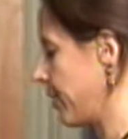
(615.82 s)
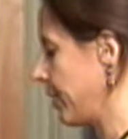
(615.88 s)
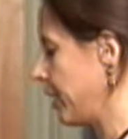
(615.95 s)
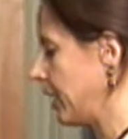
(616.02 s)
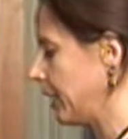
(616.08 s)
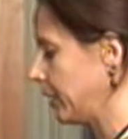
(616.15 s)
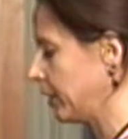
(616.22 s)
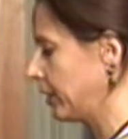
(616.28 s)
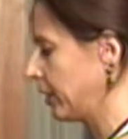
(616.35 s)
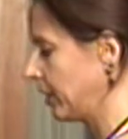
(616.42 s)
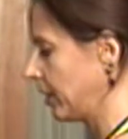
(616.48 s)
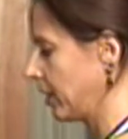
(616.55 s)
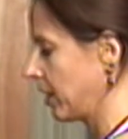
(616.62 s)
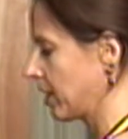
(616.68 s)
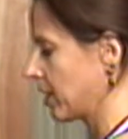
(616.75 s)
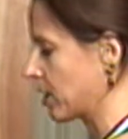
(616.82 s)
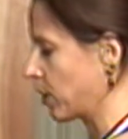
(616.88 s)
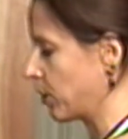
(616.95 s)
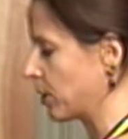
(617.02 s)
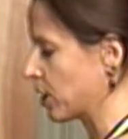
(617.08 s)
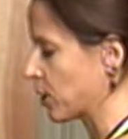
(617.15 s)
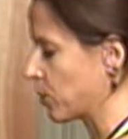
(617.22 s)
watery.
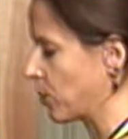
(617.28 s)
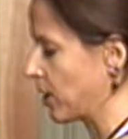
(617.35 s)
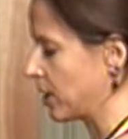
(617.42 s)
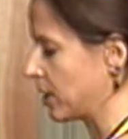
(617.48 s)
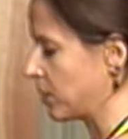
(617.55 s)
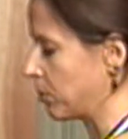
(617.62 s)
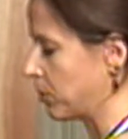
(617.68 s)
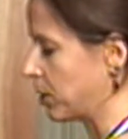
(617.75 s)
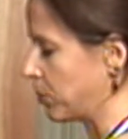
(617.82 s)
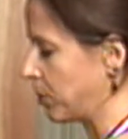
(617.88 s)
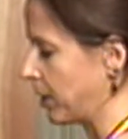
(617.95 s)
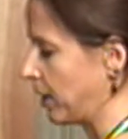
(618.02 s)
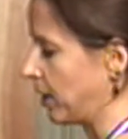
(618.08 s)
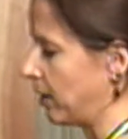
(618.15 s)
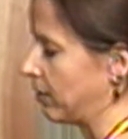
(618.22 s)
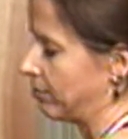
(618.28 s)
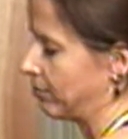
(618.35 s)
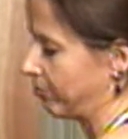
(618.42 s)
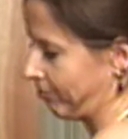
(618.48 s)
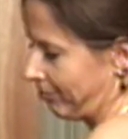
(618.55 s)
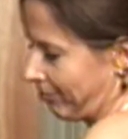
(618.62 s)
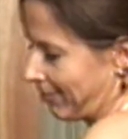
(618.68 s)
So we just want it to be
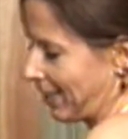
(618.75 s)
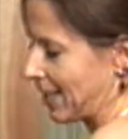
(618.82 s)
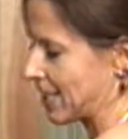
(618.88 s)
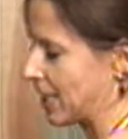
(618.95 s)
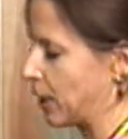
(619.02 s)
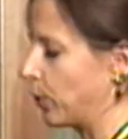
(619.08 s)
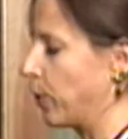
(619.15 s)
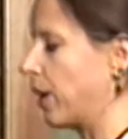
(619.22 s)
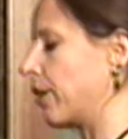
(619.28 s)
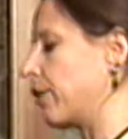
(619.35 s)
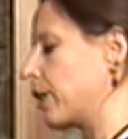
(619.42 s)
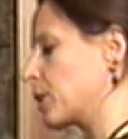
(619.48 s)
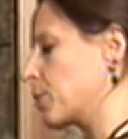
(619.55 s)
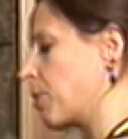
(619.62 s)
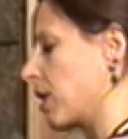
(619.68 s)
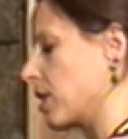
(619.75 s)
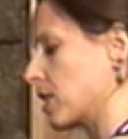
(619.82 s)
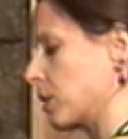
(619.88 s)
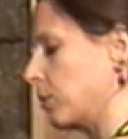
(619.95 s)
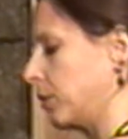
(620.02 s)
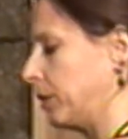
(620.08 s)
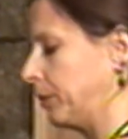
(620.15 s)
as little watery as
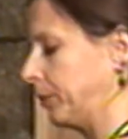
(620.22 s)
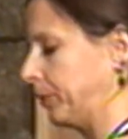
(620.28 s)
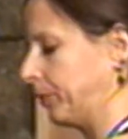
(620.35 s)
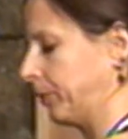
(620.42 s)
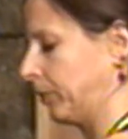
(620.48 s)
possible.